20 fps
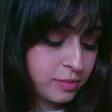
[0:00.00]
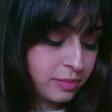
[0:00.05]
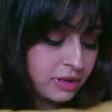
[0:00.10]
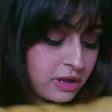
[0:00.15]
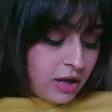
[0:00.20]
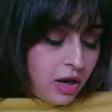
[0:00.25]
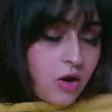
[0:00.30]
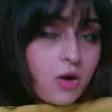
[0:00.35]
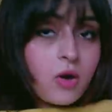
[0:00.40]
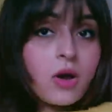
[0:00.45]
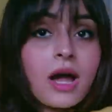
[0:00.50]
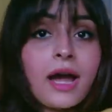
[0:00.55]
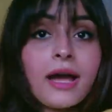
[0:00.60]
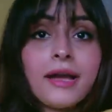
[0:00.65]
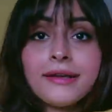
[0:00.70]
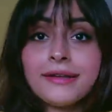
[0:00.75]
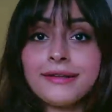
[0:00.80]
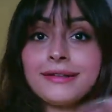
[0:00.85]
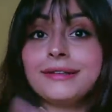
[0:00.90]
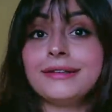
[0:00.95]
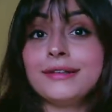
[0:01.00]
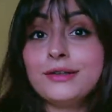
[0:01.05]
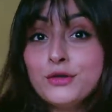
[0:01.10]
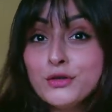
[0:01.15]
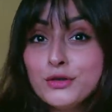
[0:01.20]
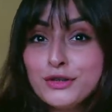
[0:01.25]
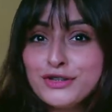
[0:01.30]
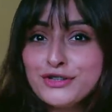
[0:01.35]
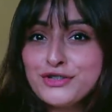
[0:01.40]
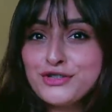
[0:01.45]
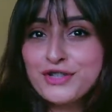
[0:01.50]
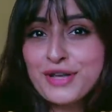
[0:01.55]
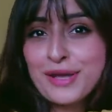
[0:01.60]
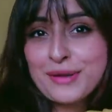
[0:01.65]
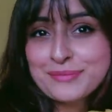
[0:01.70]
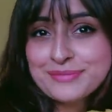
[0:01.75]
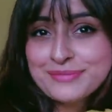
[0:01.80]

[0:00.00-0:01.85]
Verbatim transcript: but now I go to the gym.